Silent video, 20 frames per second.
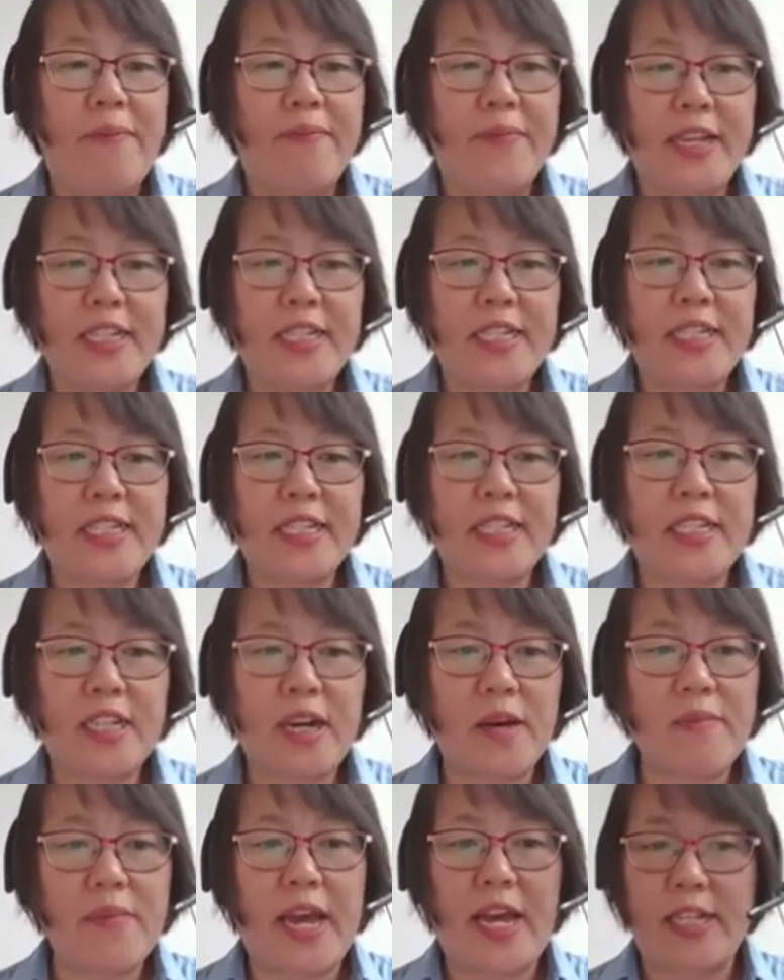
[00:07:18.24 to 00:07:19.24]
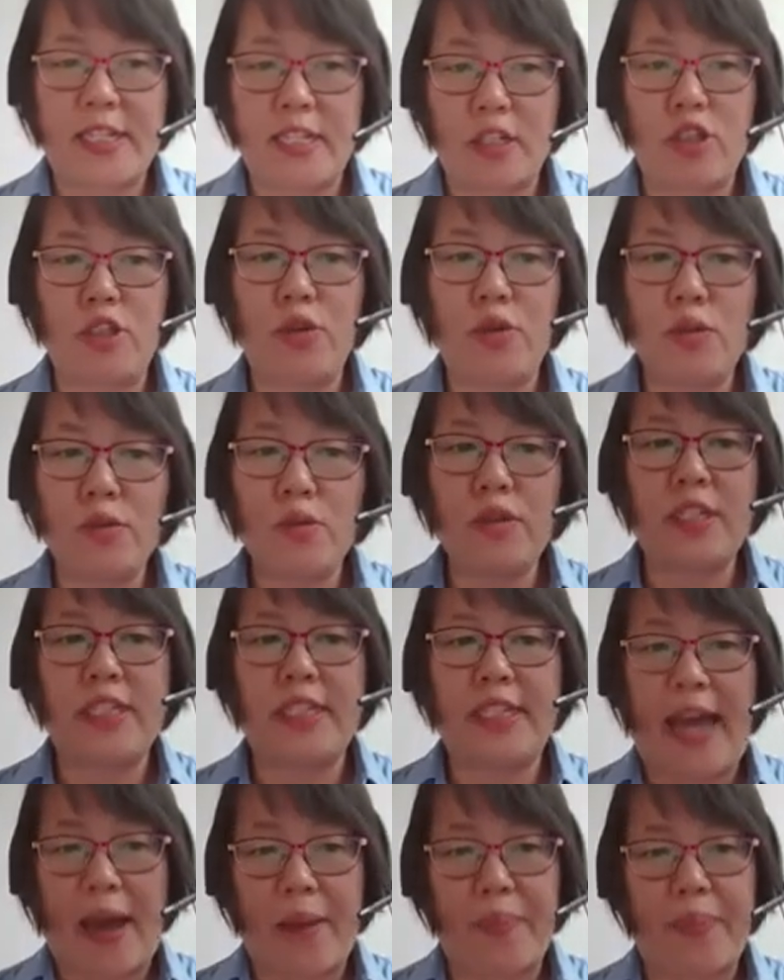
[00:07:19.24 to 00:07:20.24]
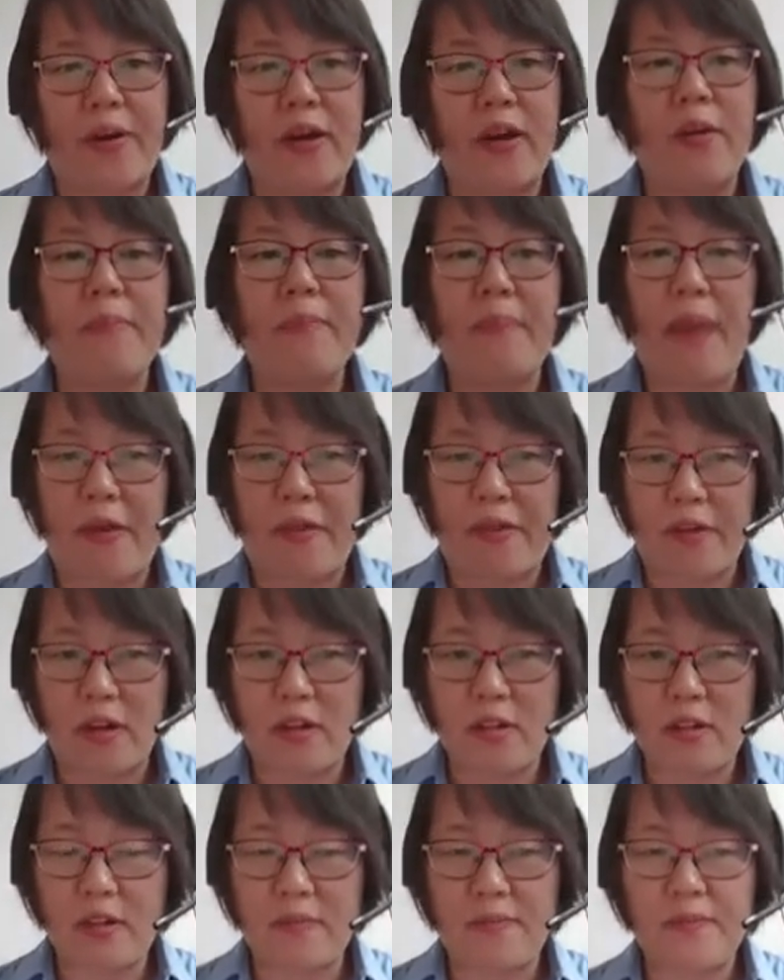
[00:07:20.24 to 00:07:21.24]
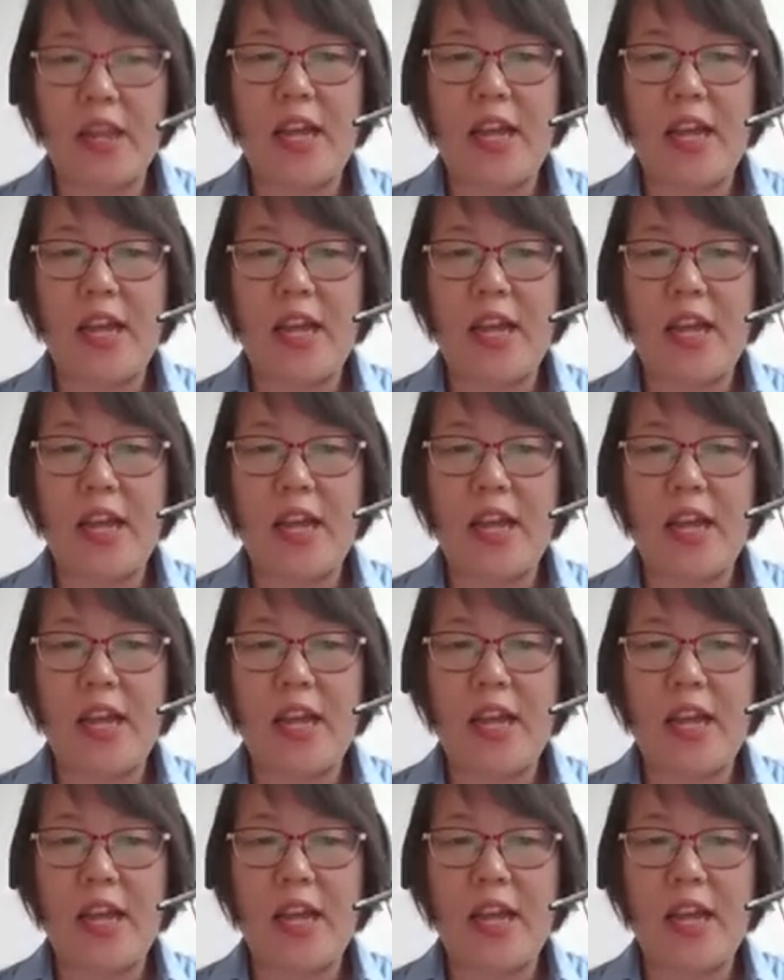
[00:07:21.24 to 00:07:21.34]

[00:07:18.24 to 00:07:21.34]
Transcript: this system is a two-step method.